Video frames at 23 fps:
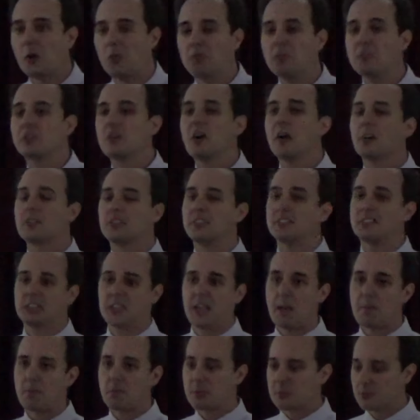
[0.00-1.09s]
if you talk to
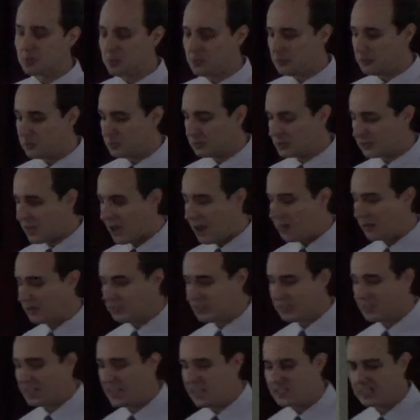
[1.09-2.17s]
skeptical scholars
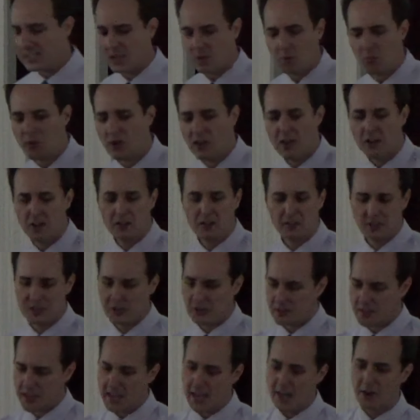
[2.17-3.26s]
they say, well, you
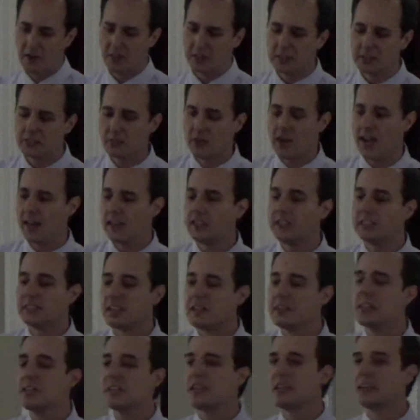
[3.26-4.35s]
know, they had all these writings
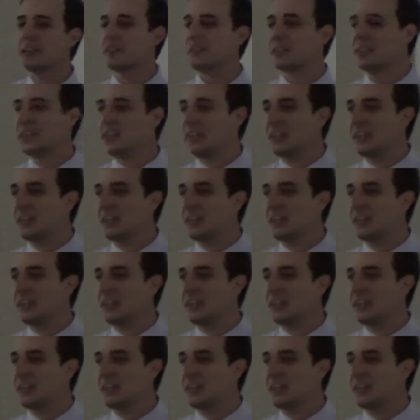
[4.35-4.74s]
and then